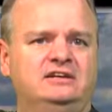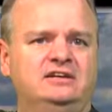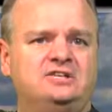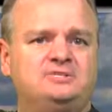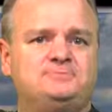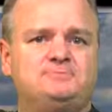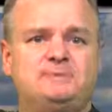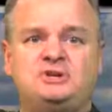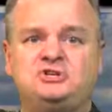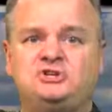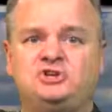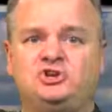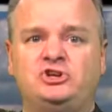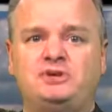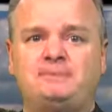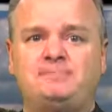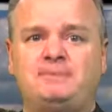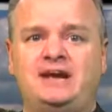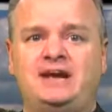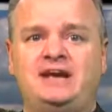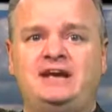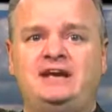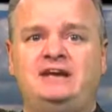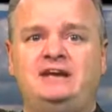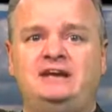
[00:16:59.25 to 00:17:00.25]
especially
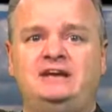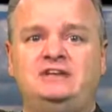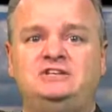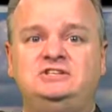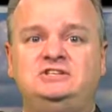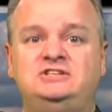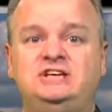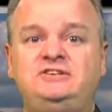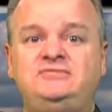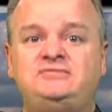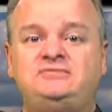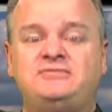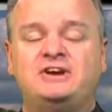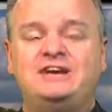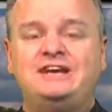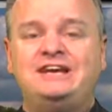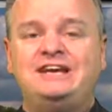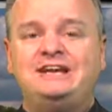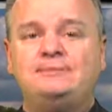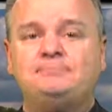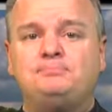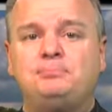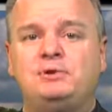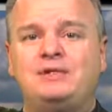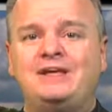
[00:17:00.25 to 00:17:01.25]
by
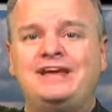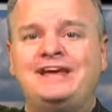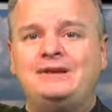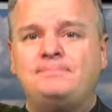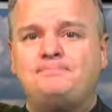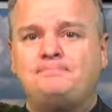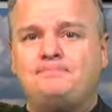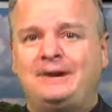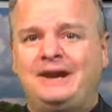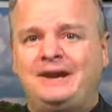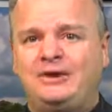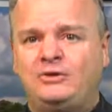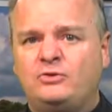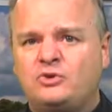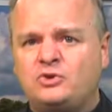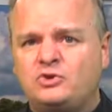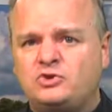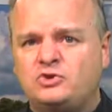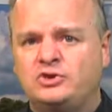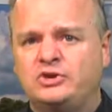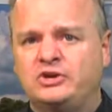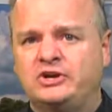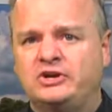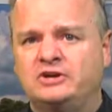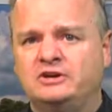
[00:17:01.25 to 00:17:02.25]
defunding Planned
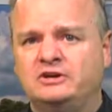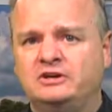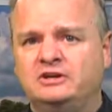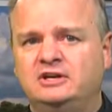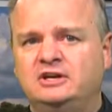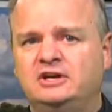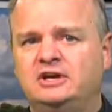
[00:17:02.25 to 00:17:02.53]
Parenthood,